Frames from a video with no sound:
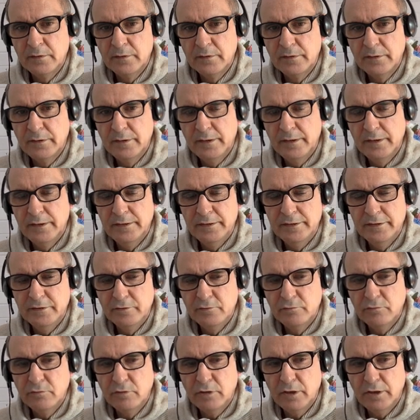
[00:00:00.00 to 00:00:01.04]
the
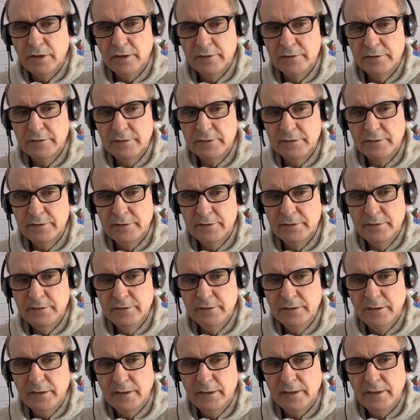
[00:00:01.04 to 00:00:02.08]

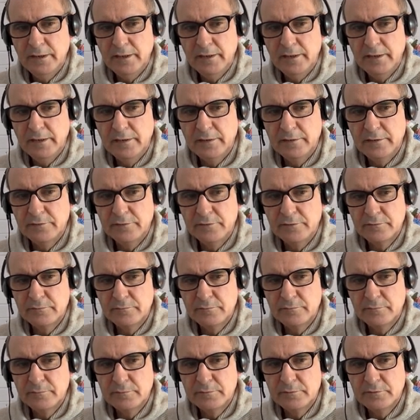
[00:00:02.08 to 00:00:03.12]
inequality and
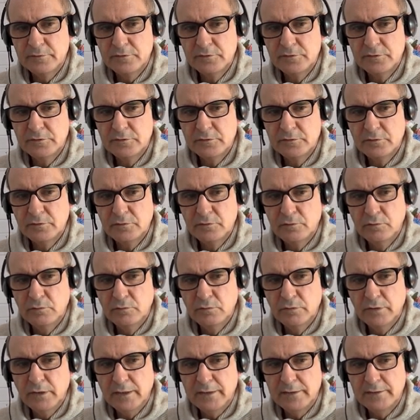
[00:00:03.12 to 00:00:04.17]

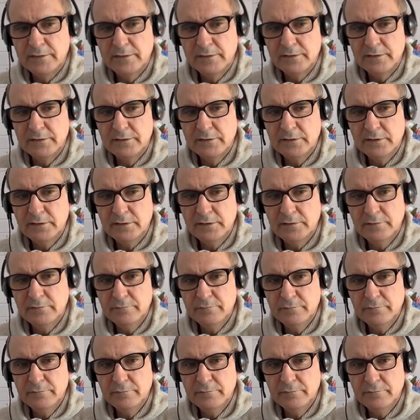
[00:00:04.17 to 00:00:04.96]
look at it if